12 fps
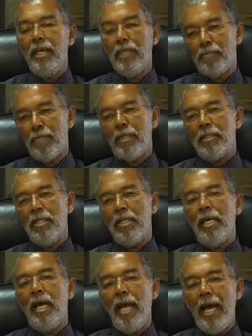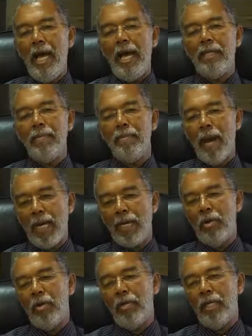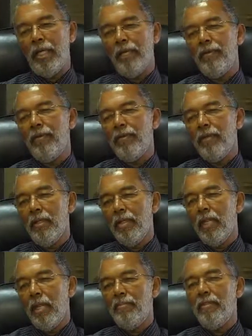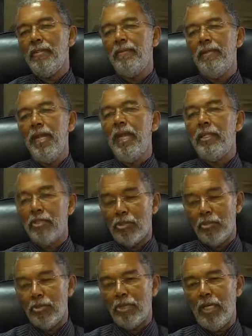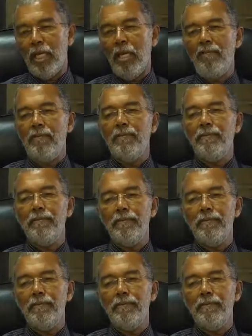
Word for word: especially at the baccalaureate level and associate level.